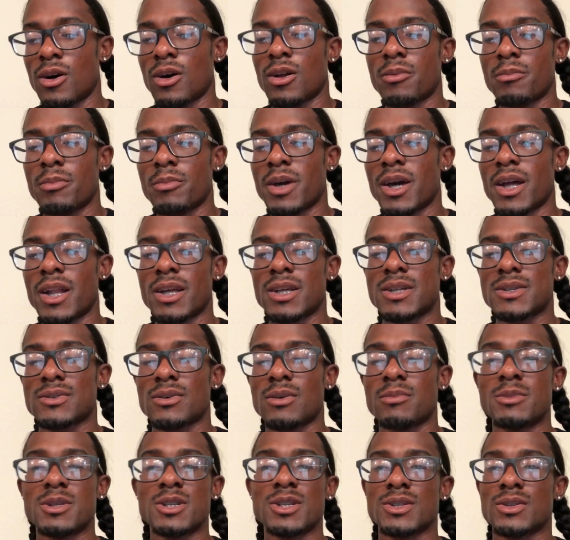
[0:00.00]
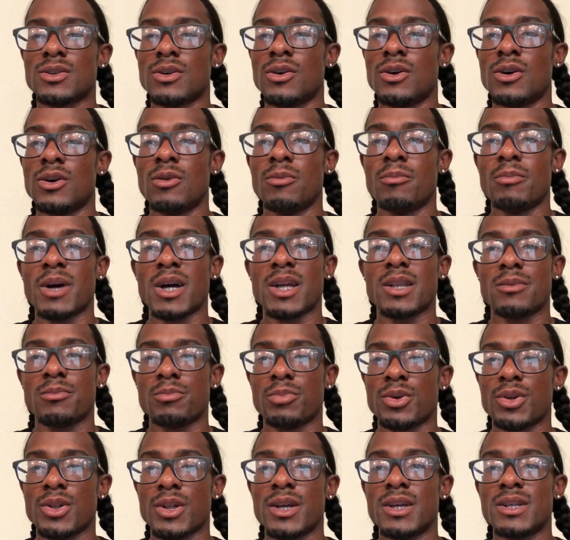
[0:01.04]
automatic. So I'm going to just go on, bite the
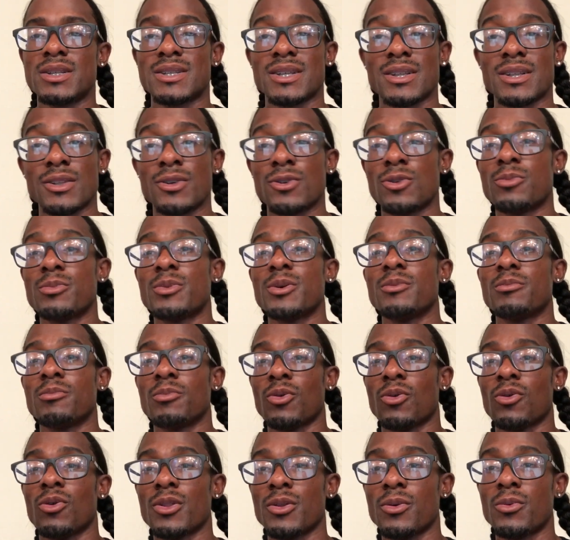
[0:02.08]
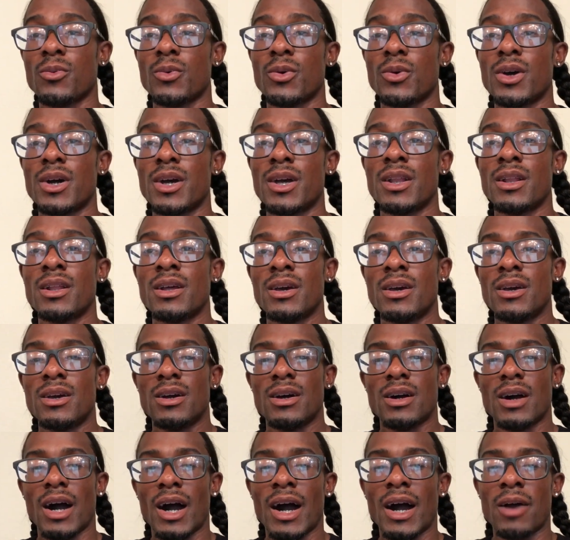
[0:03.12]
bullet. It's a little bit more than what
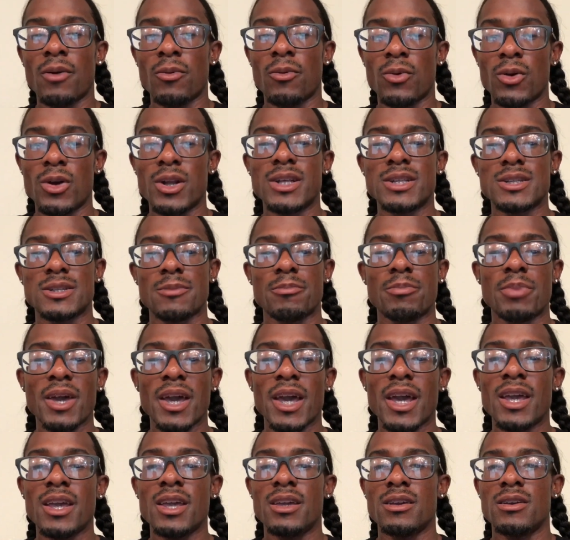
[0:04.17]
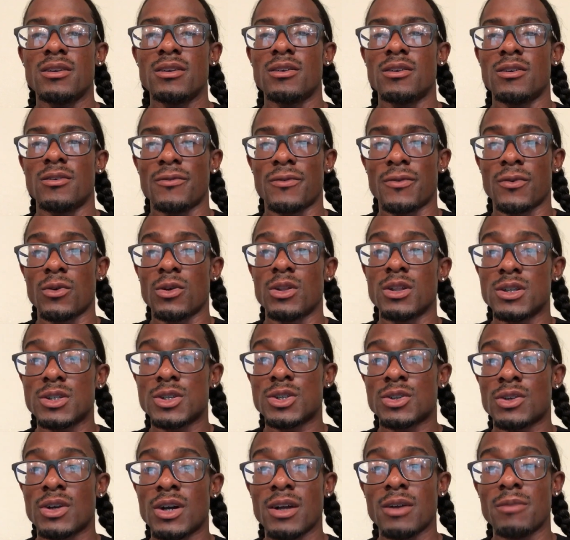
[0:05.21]
I wanted to pay for the
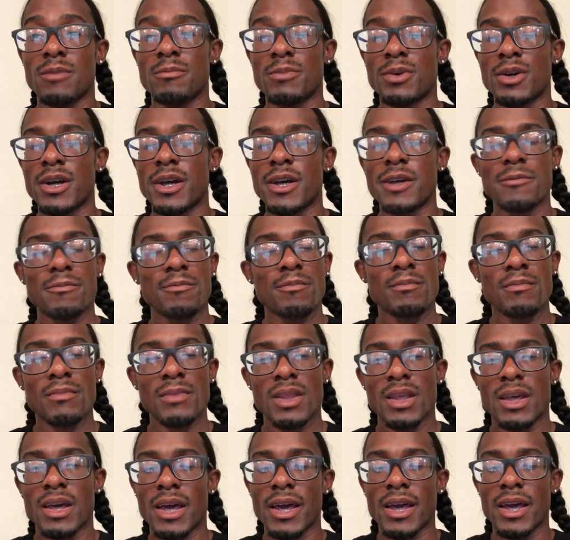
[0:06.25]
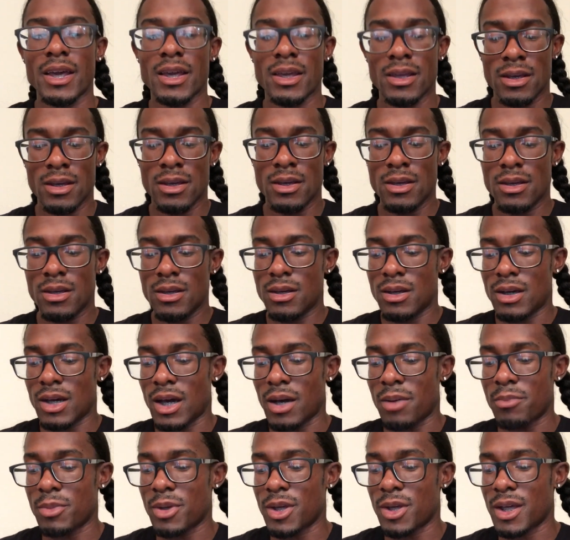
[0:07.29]
truck, but hey,
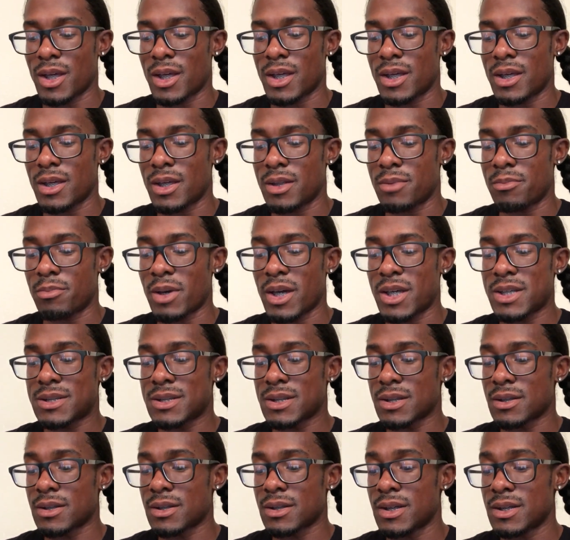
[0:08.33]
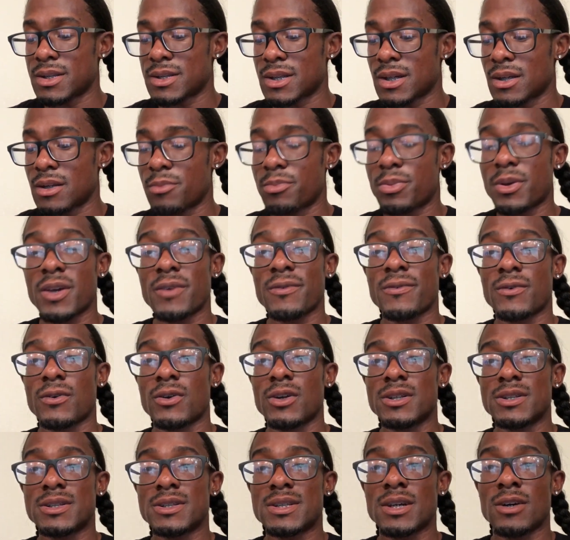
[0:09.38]
I mean, it basically is going to pay
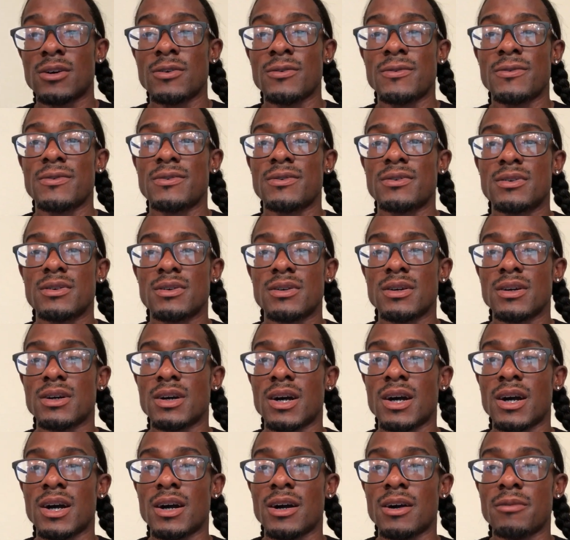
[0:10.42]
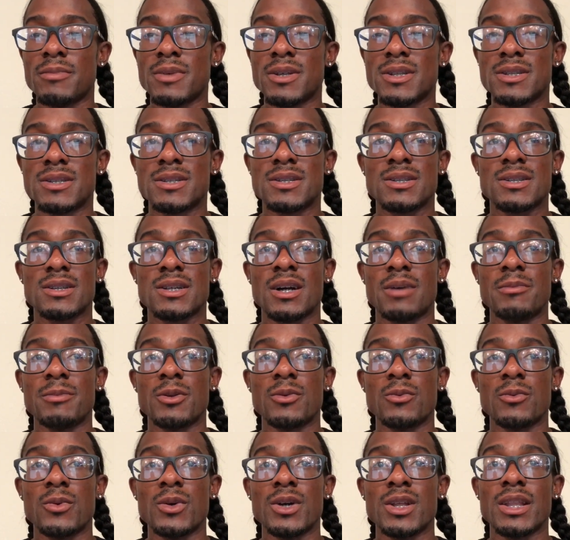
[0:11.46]
for itself. It's
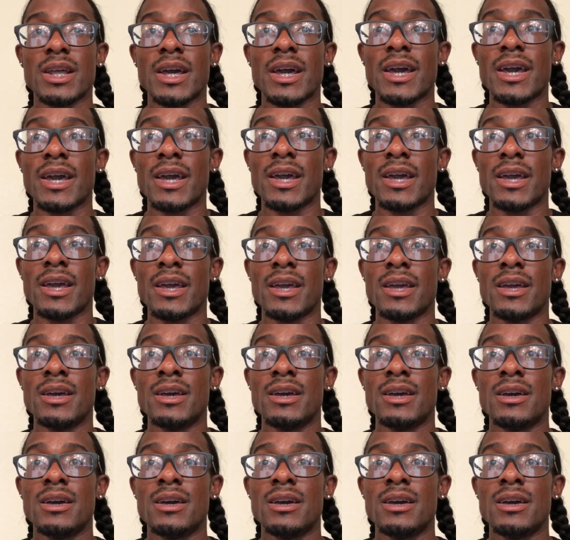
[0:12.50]
coming with I